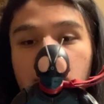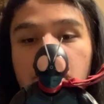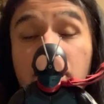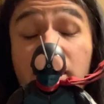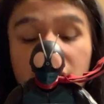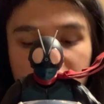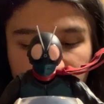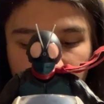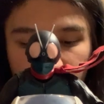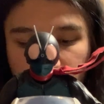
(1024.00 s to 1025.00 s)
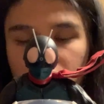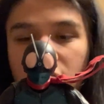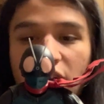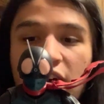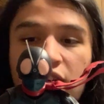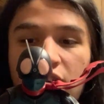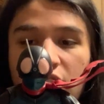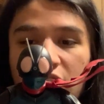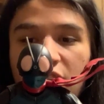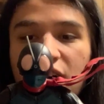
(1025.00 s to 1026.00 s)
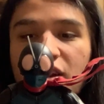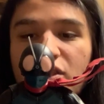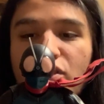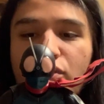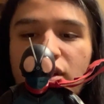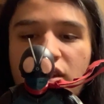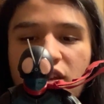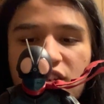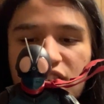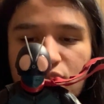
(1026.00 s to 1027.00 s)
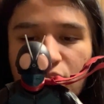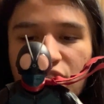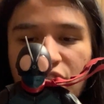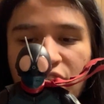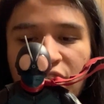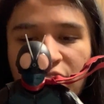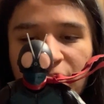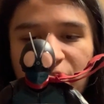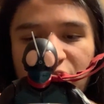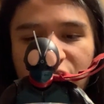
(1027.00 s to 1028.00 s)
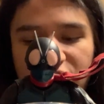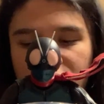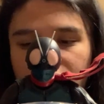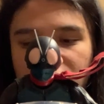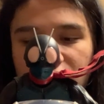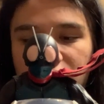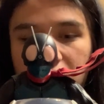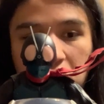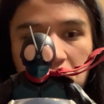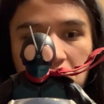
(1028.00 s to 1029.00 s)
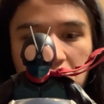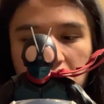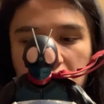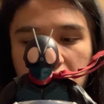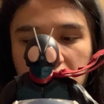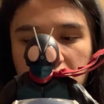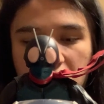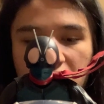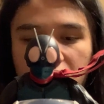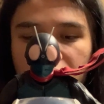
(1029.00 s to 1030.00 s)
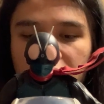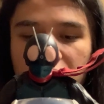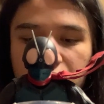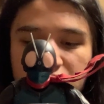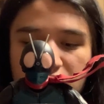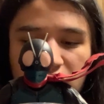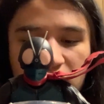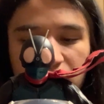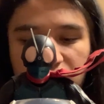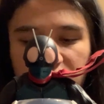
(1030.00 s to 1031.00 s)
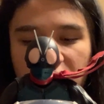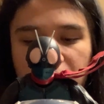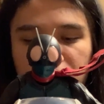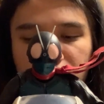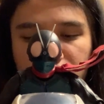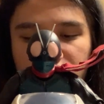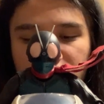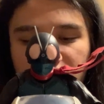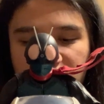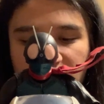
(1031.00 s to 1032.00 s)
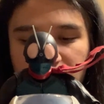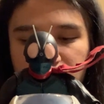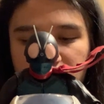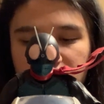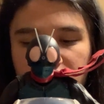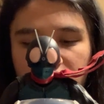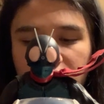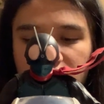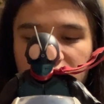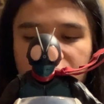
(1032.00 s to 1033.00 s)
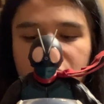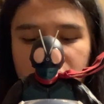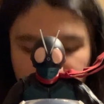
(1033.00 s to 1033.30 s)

ability with that. You know what? Since we're here, let's go ahead and... Well, that was not supposed to happen. We're trying to get the headpiece here, which